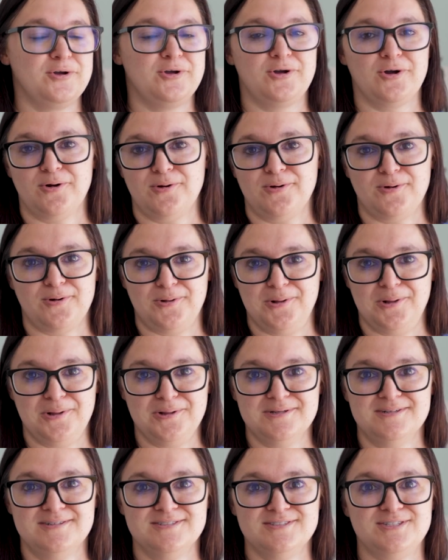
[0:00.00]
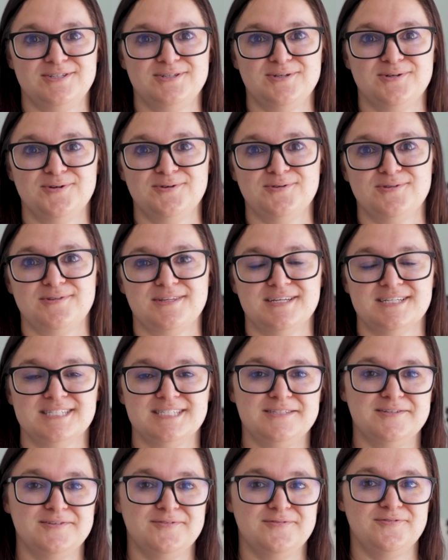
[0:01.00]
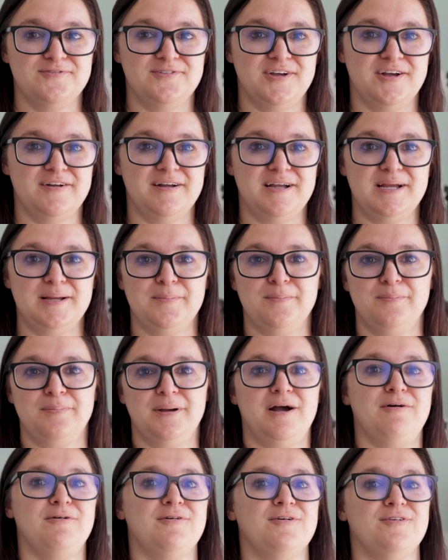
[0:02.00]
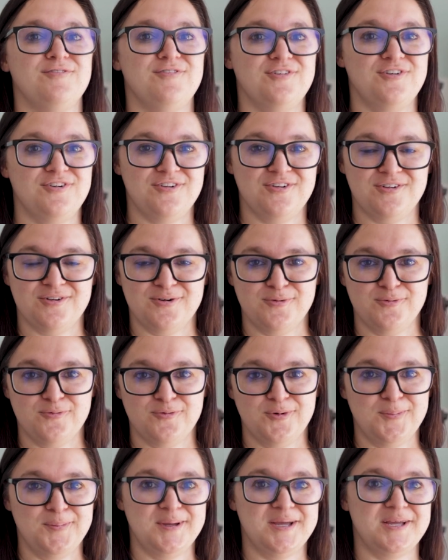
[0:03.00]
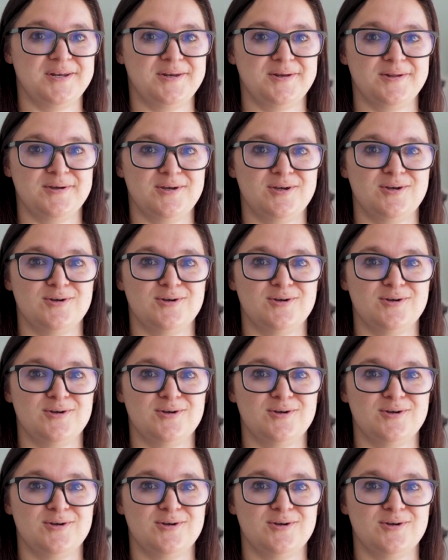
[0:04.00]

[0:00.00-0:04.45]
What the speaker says: girl to this very powerful woman